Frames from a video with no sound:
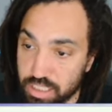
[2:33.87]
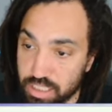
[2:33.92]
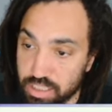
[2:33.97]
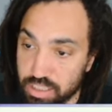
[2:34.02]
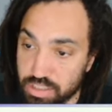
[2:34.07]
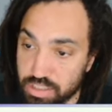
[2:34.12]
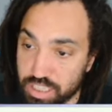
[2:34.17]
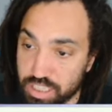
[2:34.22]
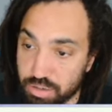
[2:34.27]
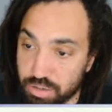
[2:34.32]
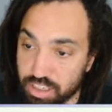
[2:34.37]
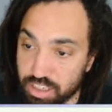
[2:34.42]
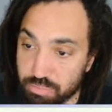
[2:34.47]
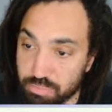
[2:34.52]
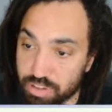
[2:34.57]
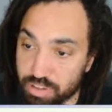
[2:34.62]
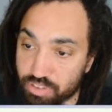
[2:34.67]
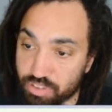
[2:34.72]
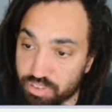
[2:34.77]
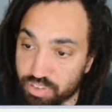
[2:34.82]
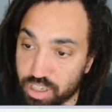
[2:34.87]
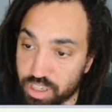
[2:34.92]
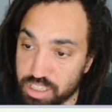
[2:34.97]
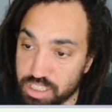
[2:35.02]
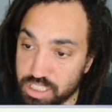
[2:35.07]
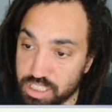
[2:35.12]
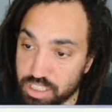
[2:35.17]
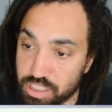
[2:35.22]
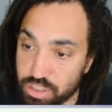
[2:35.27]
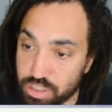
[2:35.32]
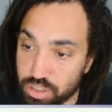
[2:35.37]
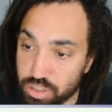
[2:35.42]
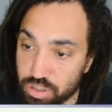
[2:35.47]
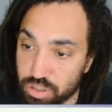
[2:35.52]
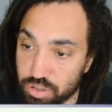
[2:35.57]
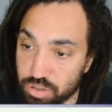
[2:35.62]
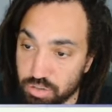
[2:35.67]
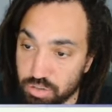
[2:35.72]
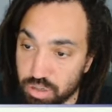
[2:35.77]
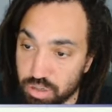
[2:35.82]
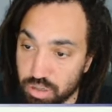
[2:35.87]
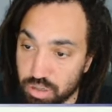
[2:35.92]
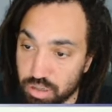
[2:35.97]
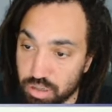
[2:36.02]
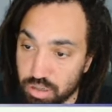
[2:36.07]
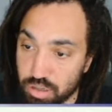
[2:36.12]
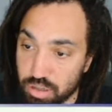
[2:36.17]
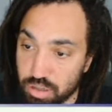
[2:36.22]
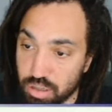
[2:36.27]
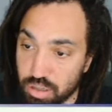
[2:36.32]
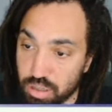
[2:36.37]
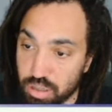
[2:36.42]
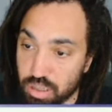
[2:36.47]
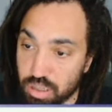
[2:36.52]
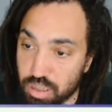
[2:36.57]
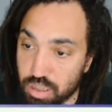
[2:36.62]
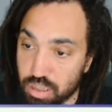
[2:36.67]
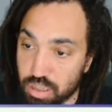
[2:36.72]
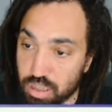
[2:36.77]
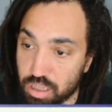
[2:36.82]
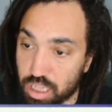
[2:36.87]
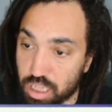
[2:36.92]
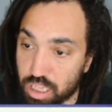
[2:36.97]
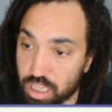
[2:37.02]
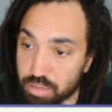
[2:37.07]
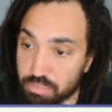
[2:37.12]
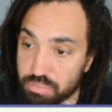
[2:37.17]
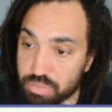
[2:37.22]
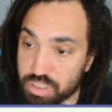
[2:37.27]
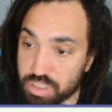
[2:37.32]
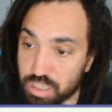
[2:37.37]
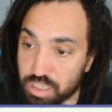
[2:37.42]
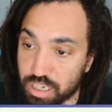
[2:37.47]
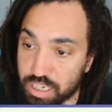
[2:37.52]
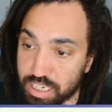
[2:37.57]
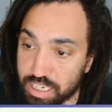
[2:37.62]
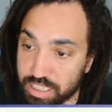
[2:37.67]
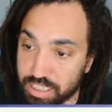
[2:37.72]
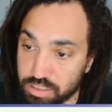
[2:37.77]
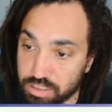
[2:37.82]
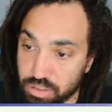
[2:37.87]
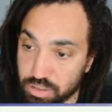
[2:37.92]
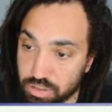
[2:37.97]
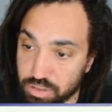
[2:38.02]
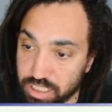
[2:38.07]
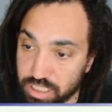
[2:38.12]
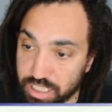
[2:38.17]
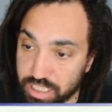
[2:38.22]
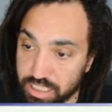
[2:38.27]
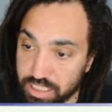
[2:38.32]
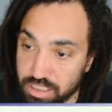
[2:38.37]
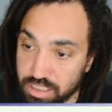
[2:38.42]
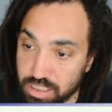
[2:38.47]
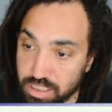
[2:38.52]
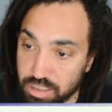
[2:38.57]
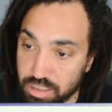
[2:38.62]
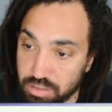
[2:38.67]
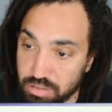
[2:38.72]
So that will give me 32 um, sine x cos x.